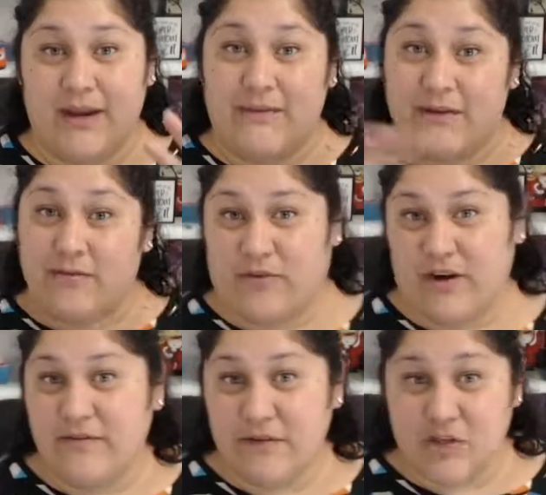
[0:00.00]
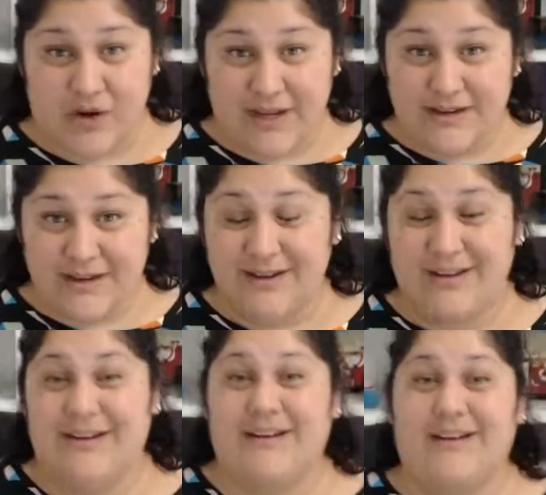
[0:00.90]
of in front of a trend,
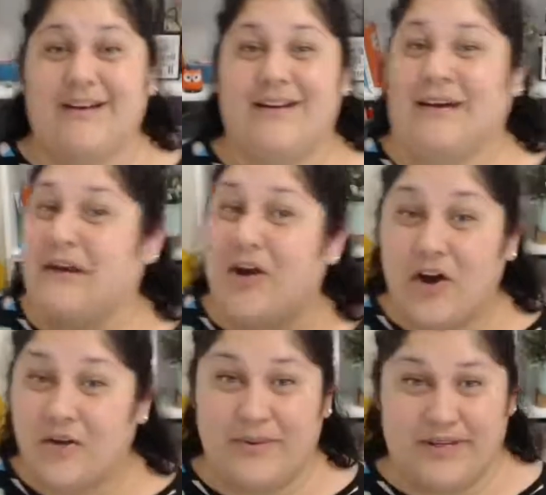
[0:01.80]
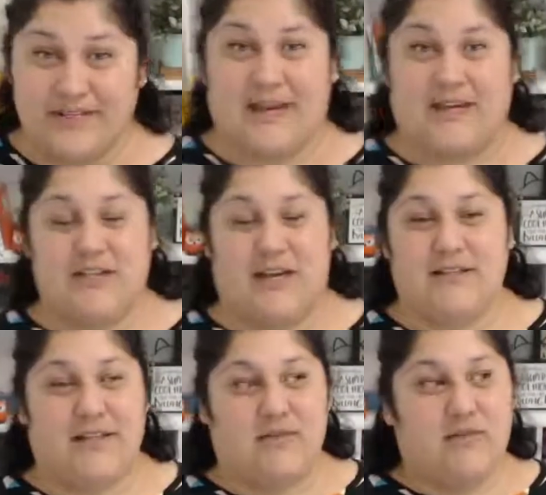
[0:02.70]
all because of
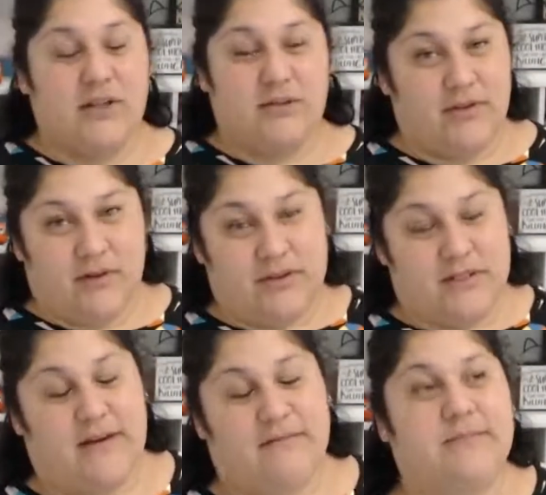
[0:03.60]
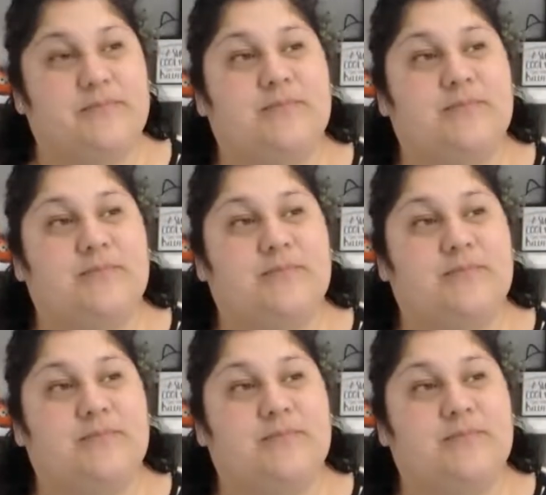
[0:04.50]
hashtags, like really, really cool stuff.